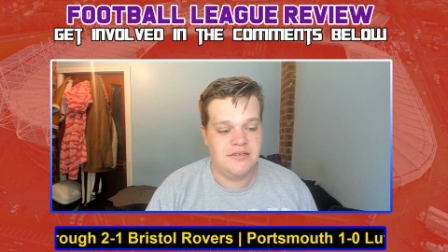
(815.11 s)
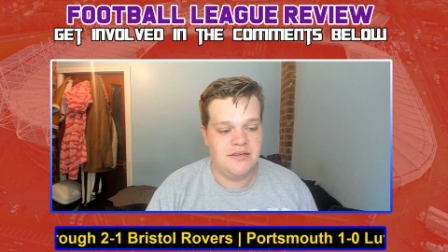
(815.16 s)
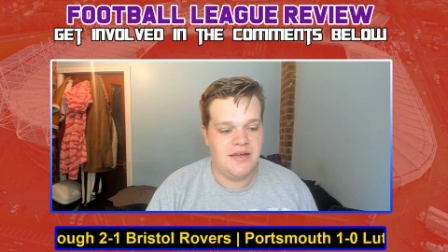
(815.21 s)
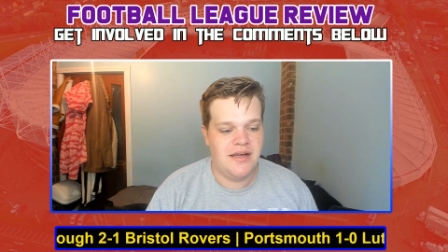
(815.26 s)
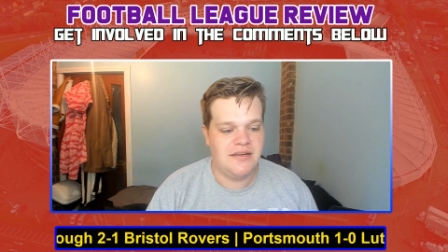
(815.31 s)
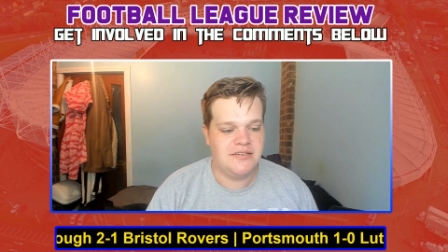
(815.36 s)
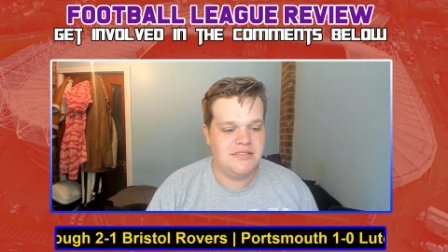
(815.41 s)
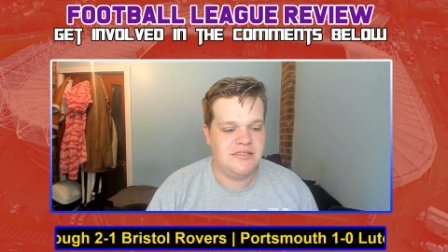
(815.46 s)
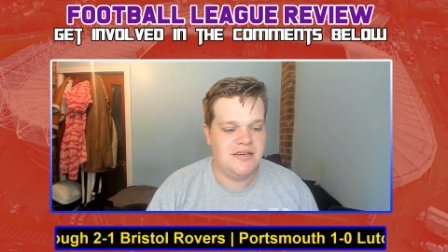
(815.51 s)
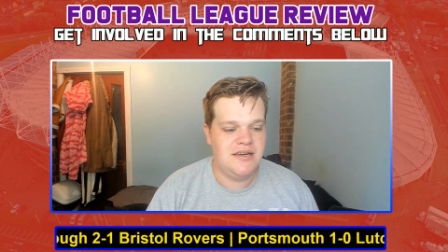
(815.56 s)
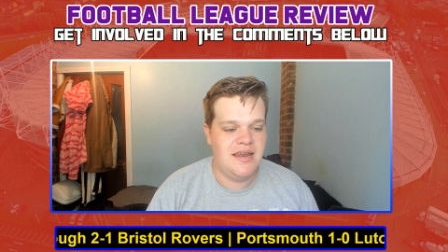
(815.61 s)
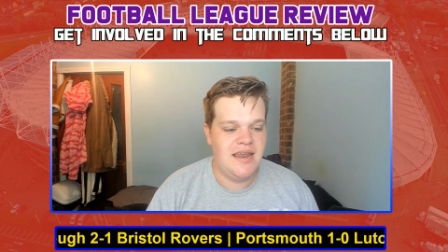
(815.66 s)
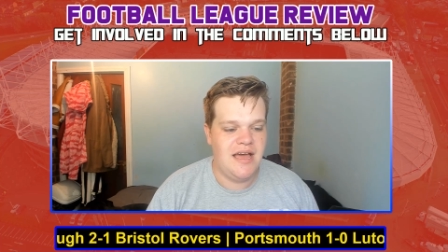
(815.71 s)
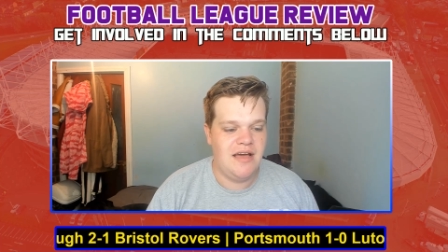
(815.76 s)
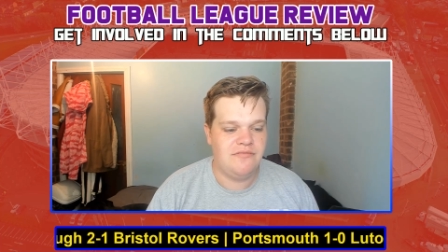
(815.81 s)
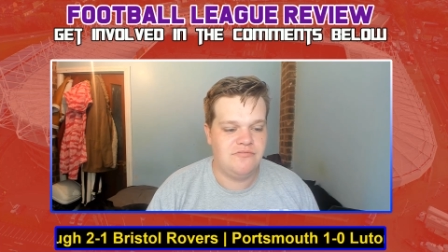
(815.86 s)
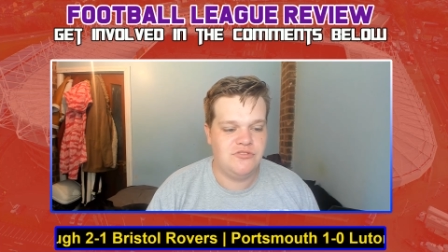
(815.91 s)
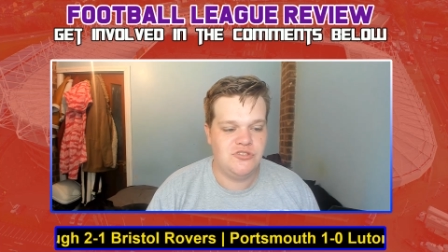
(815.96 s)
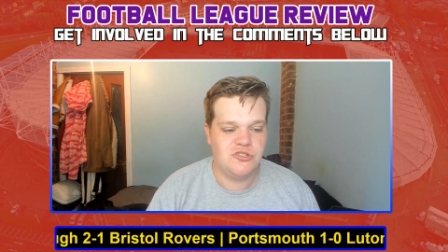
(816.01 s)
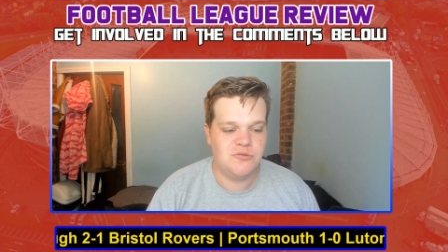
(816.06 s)
and I actually
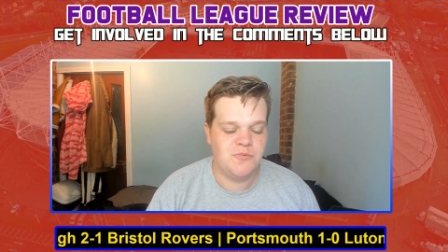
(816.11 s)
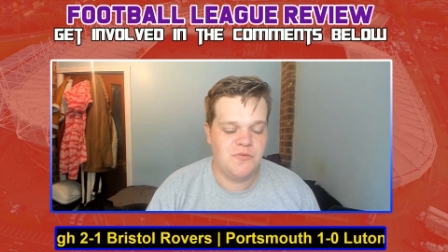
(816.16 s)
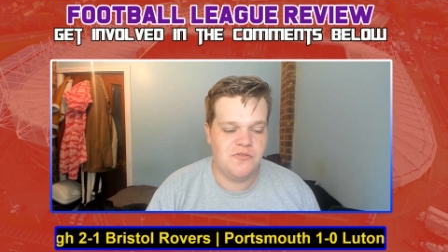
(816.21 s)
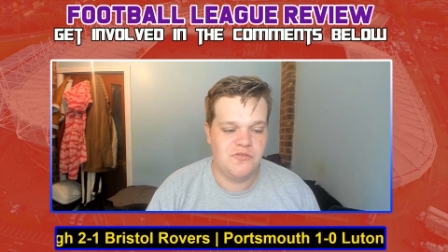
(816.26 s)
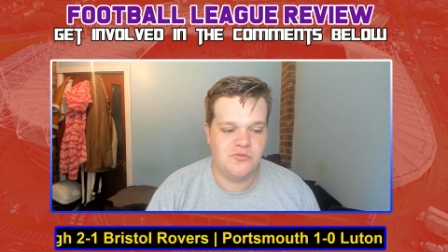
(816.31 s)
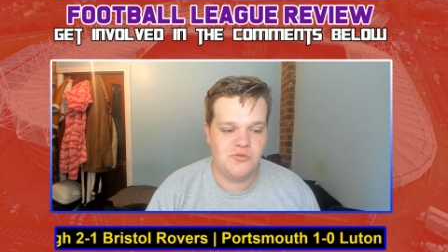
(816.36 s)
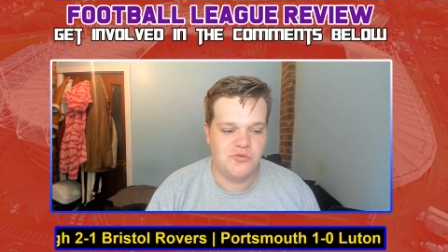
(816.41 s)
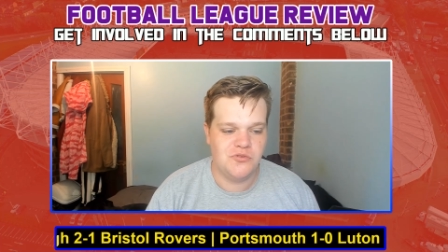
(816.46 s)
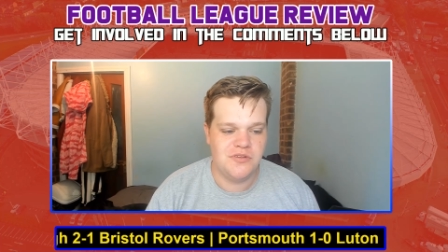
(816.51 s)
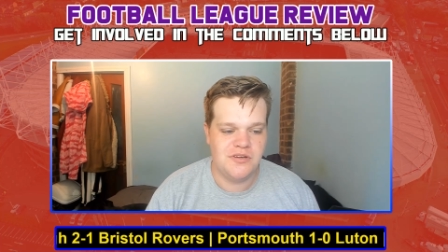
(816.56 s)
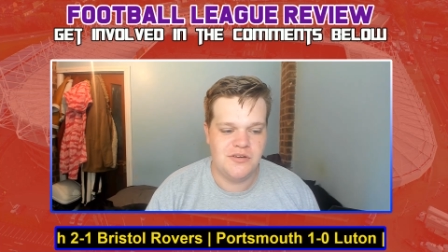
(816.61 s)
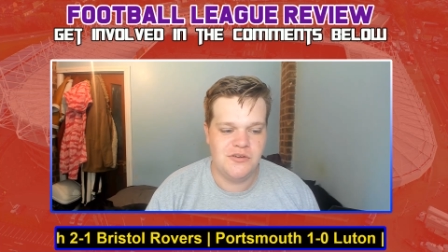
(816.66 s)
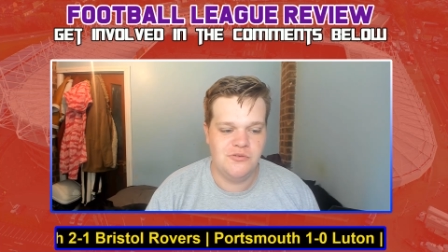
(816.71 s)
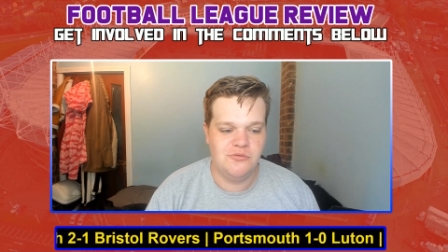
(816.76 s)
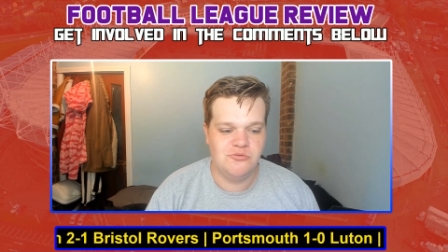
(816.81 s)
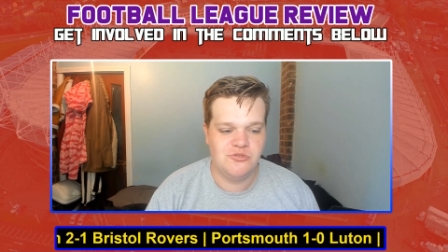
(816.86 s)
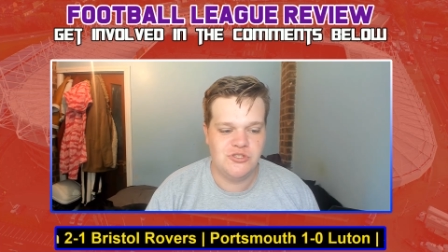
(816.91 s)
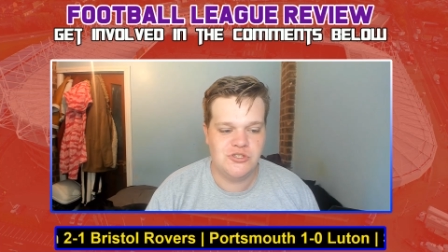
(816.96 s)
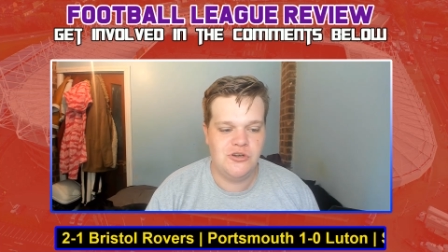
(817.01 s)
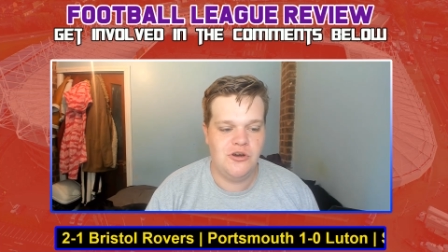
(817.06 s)
left just before the
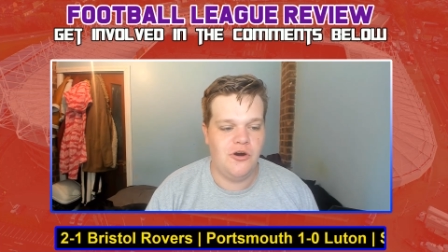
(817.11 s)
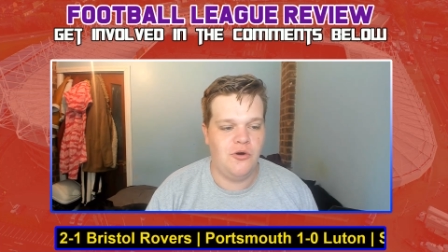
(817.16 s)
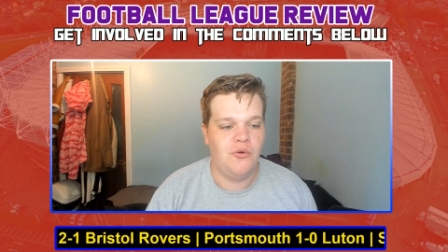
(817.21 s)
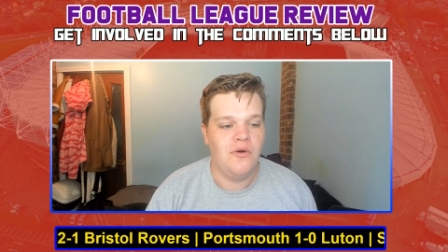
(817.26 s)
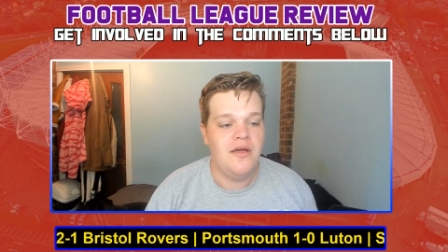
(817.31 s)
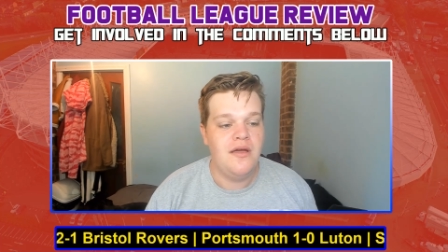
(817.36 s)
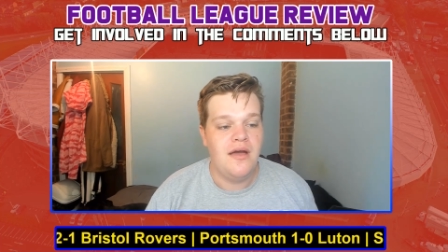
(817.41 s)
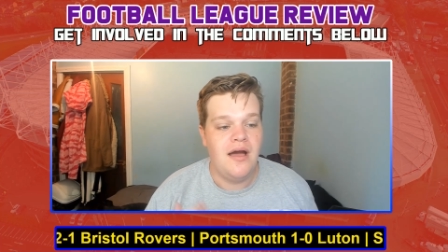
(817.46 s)
Gooch goal.